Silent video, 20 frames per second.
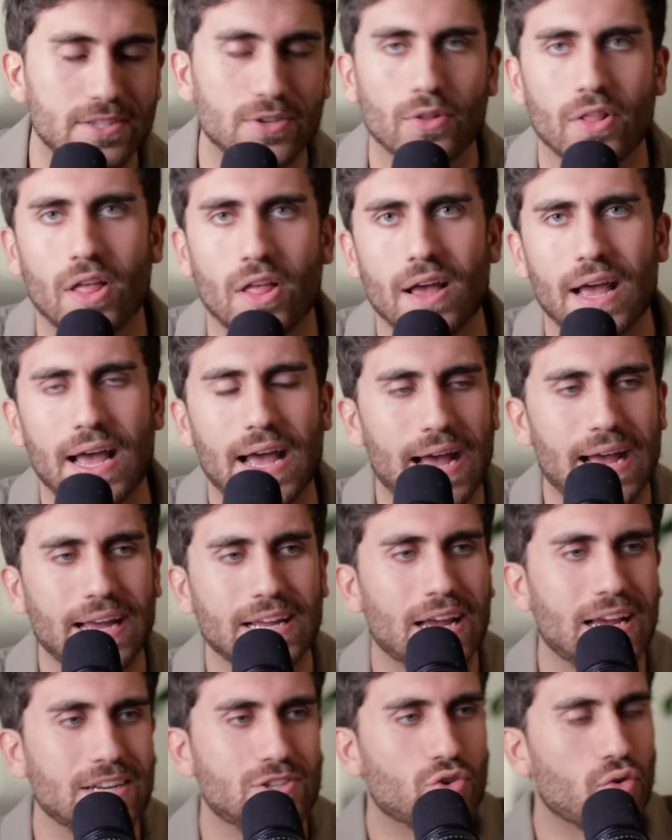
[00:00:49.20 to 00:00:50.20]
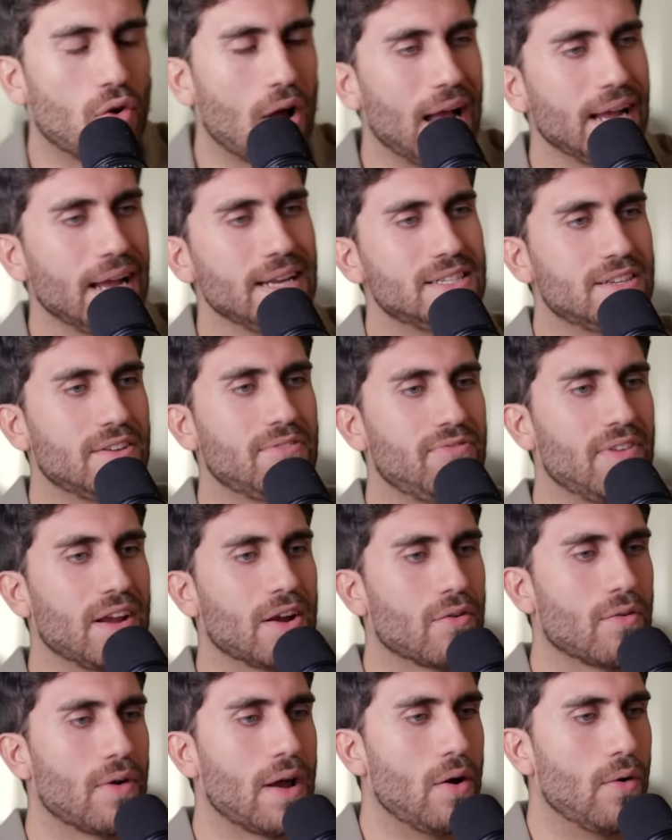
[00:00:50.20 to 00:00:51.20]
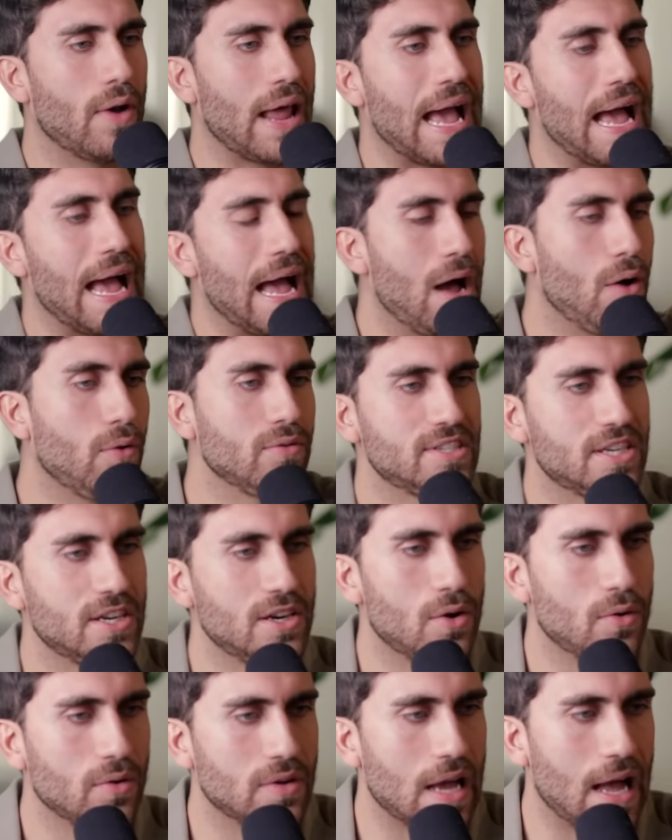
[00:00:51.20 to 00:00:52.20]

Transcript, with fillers: And so long, I, I tried to figure out how to know